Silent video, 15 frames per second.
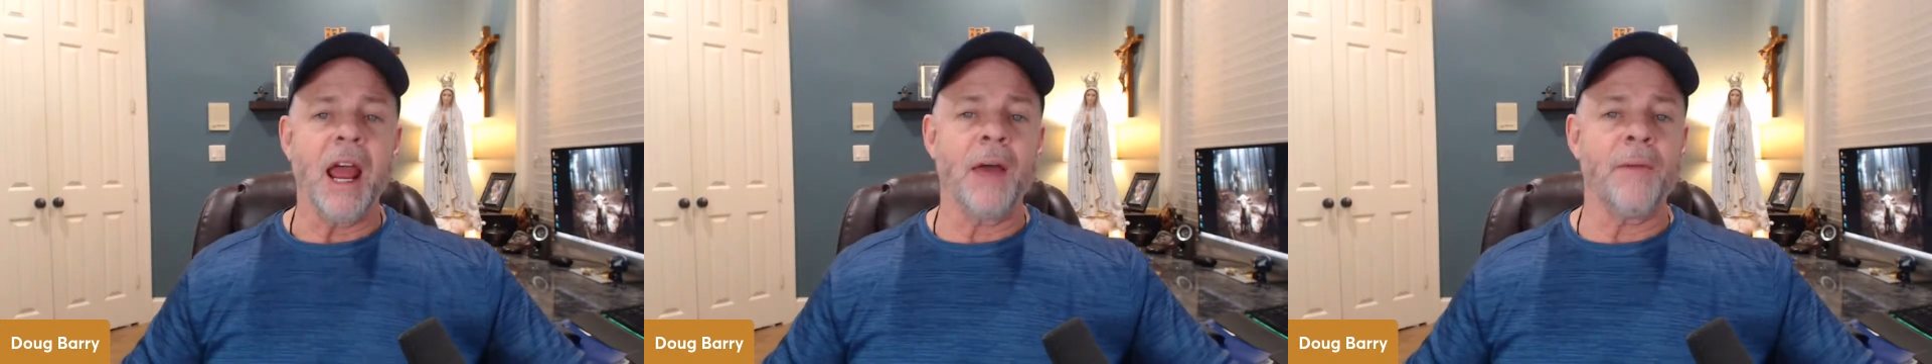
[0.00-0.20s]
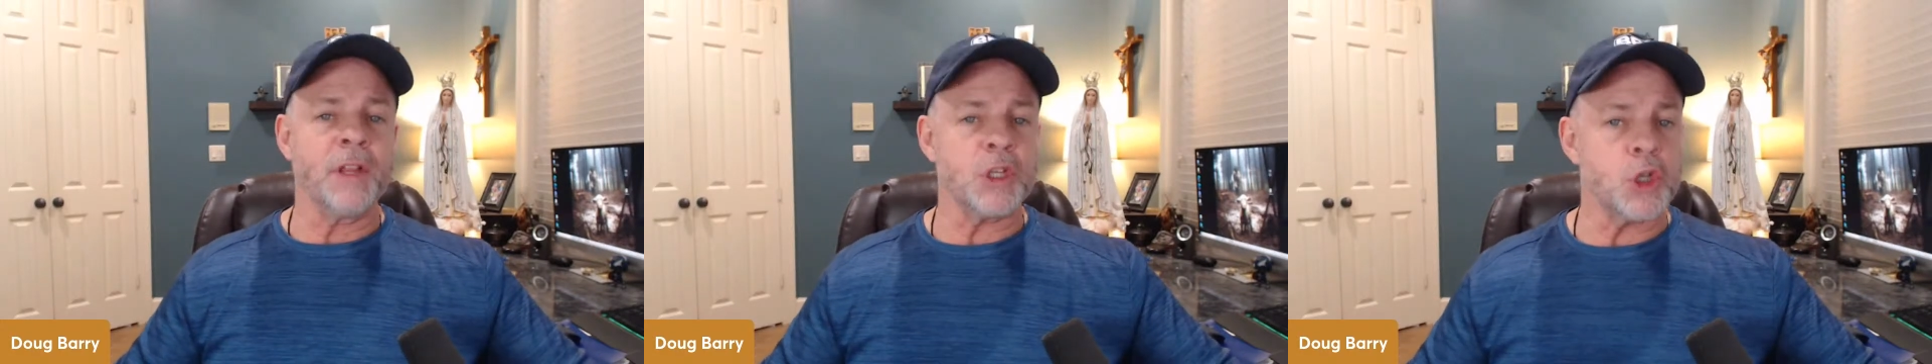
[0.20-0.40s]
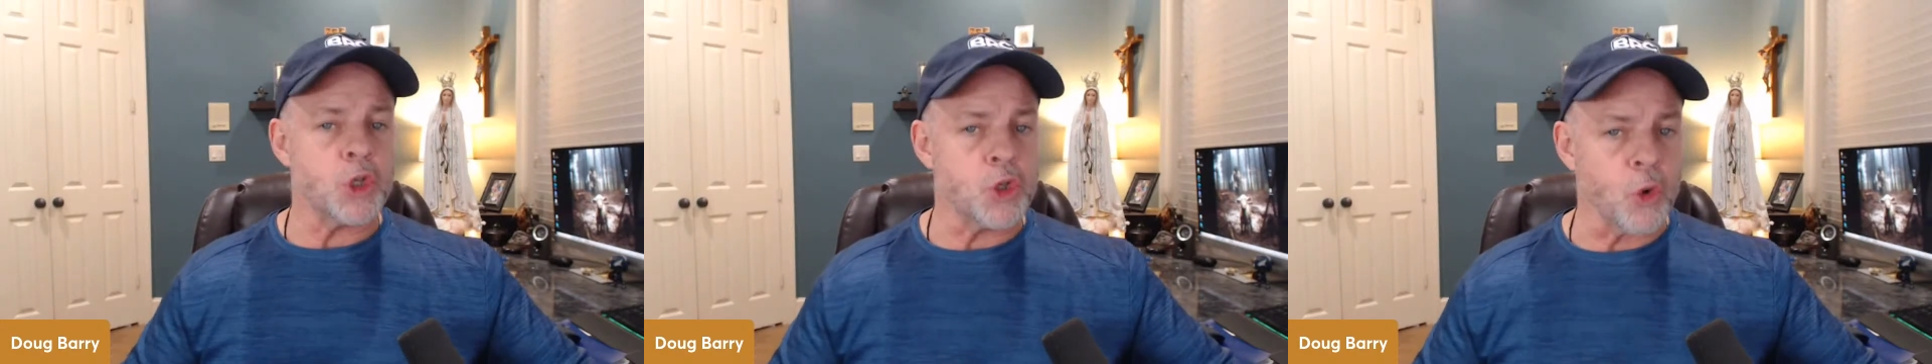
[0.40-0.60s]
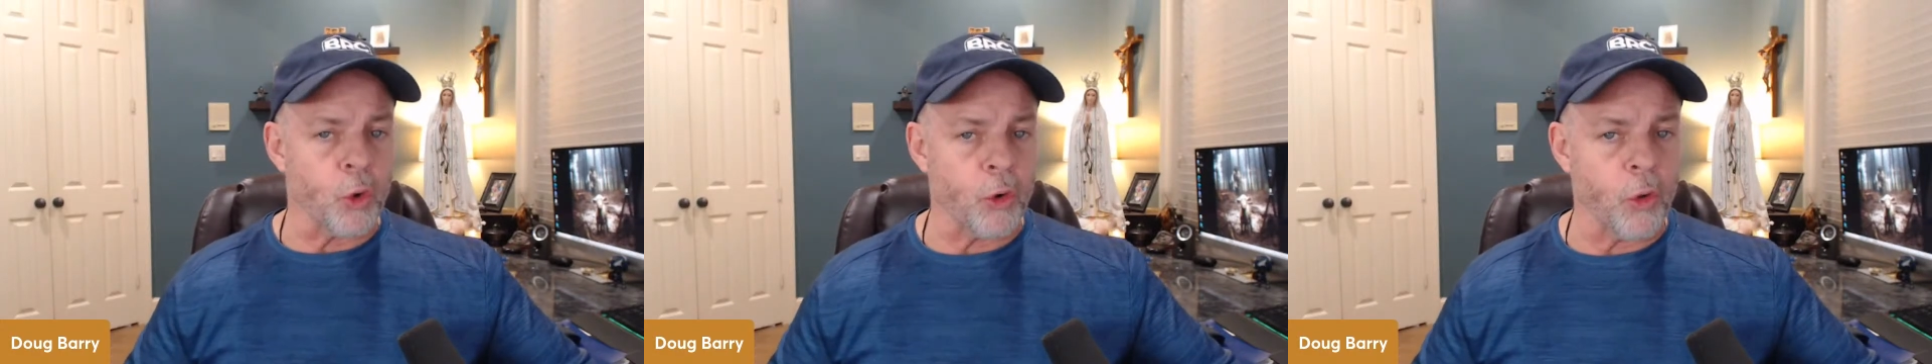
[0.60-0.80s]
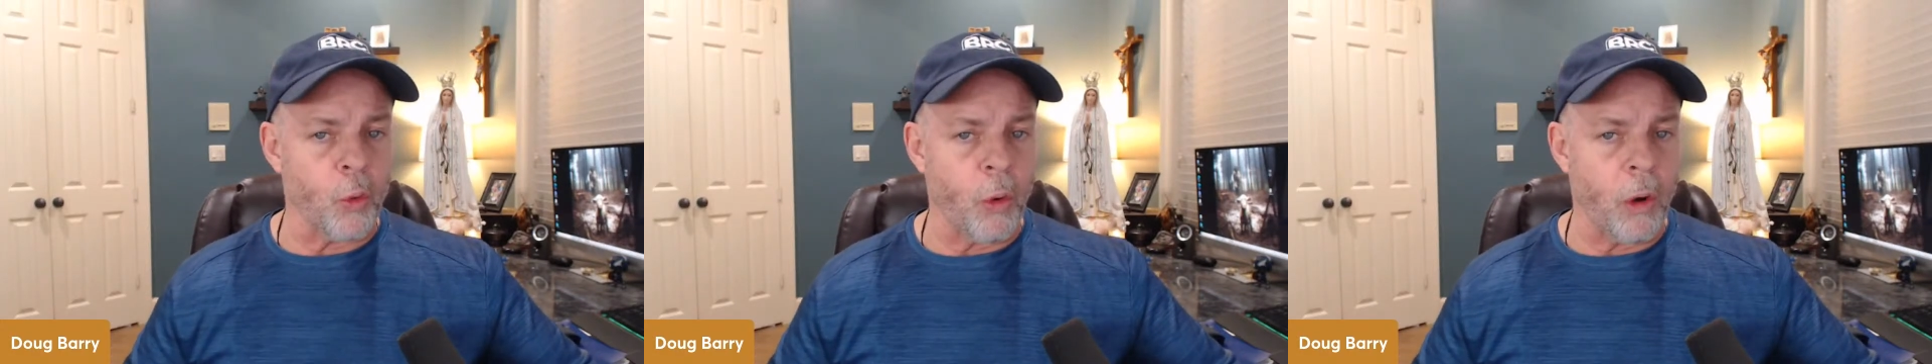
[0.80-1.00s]
and then
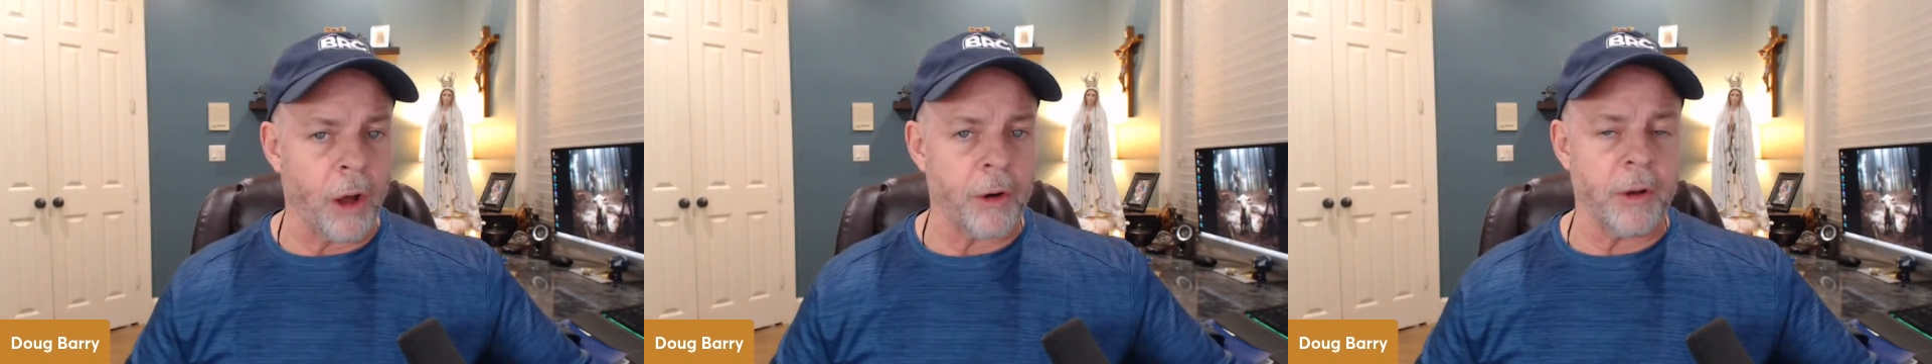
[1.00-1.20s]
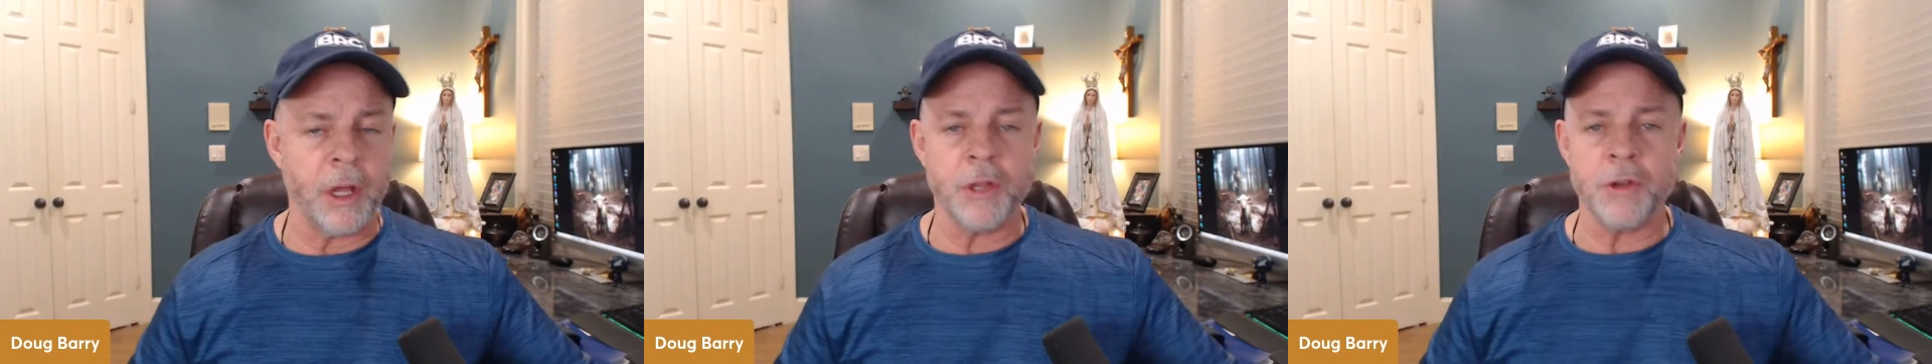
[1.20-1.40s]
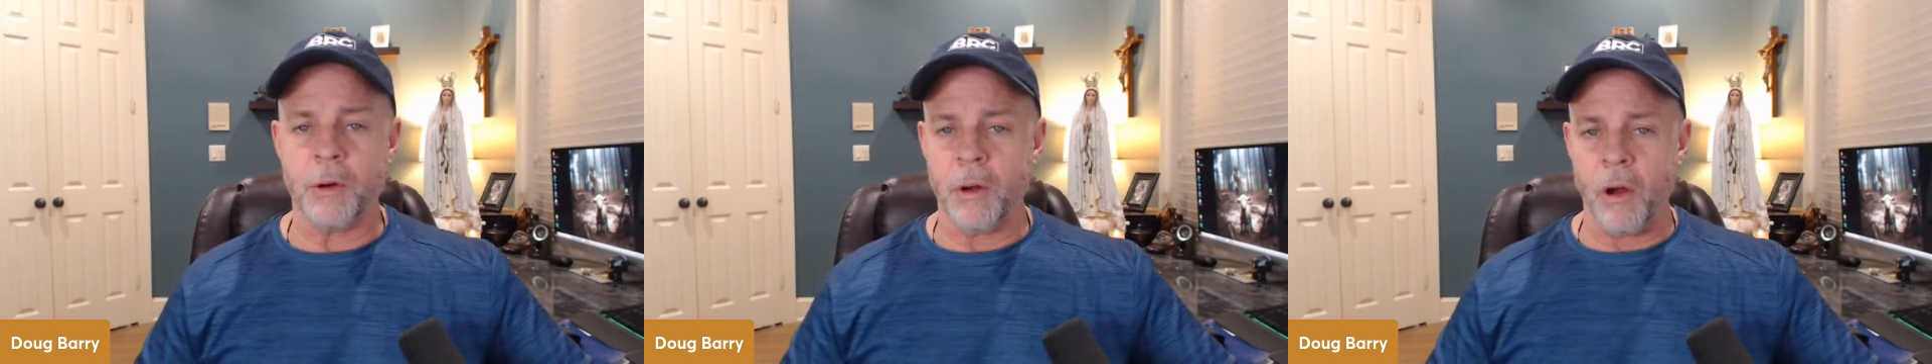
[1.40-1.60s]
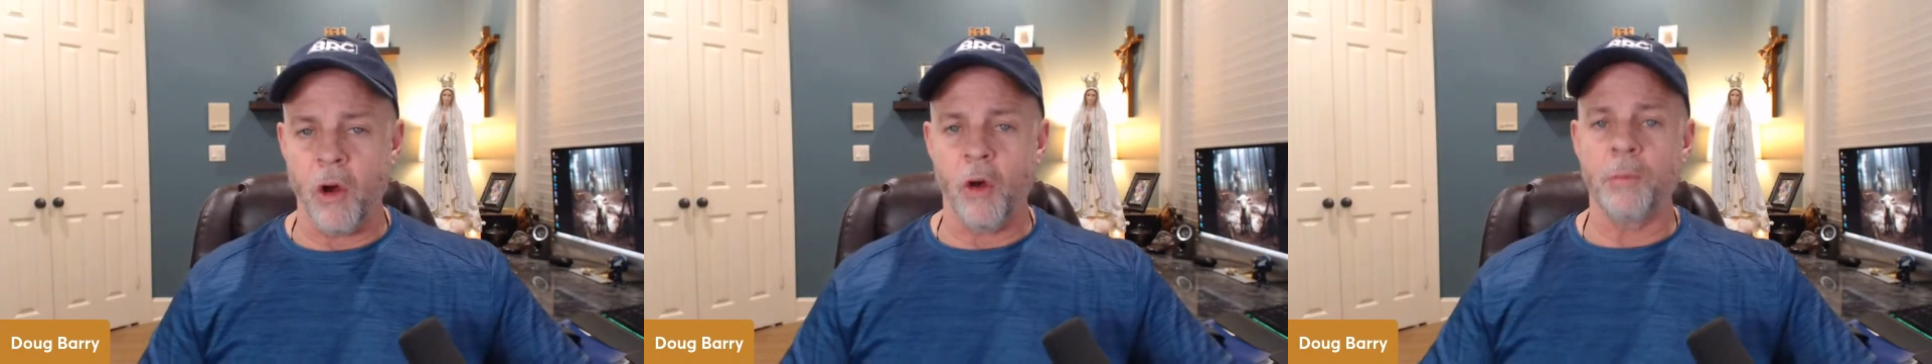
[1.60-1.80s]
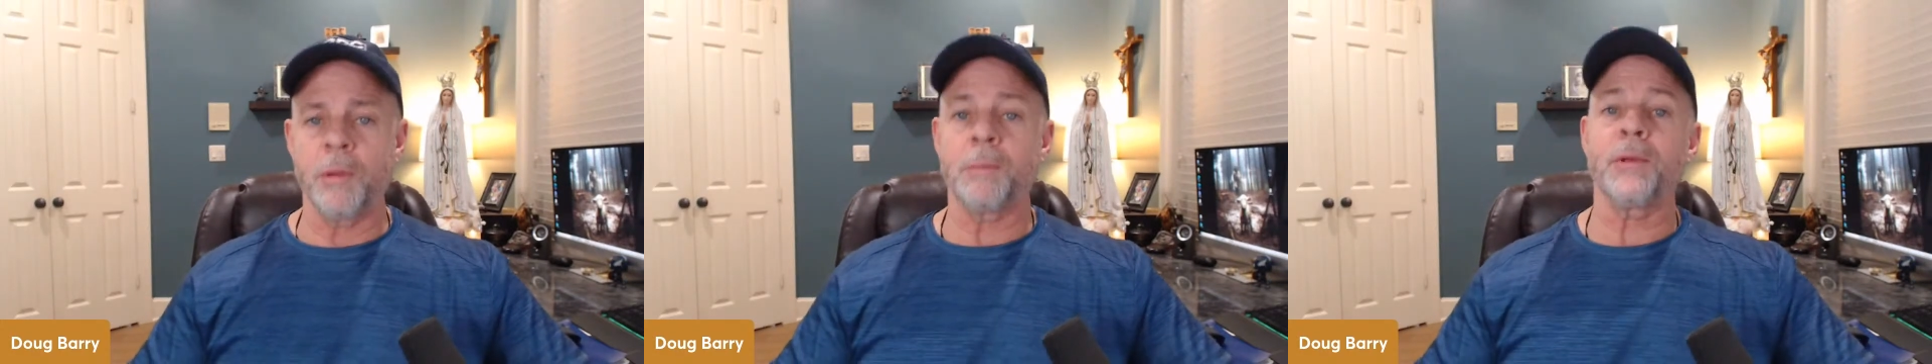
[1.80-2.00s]
store the water in your
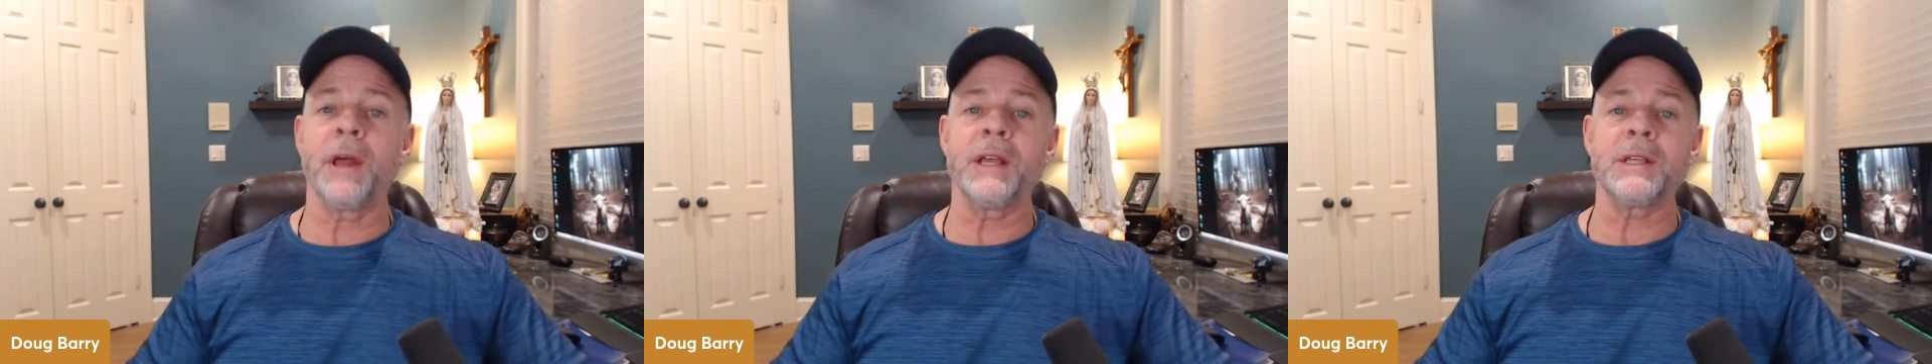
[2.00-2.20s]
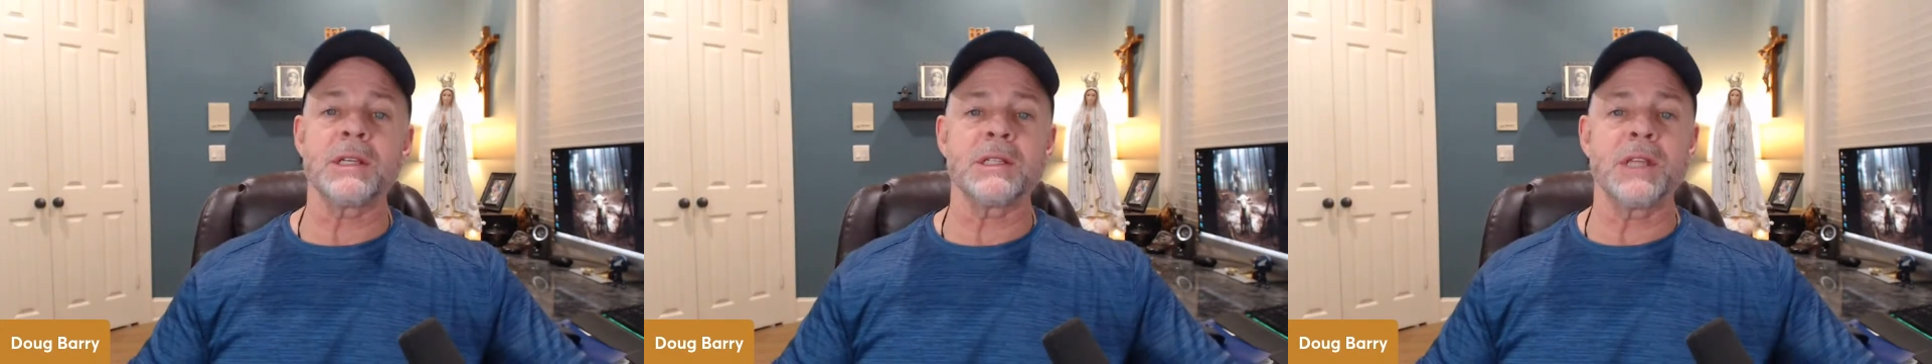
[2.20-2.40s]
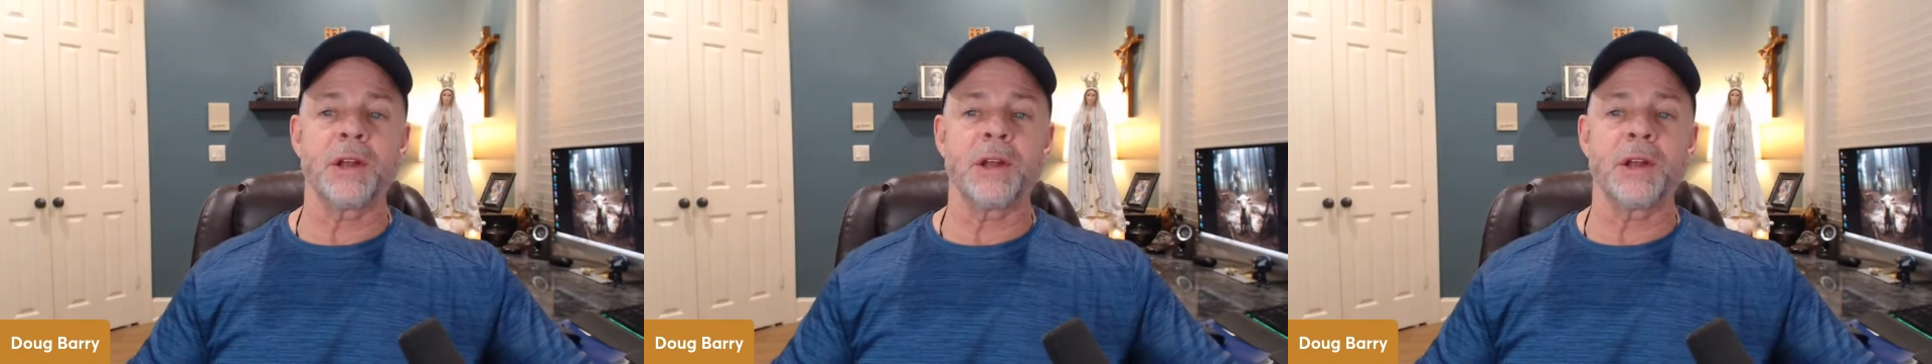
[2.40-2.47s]
home in places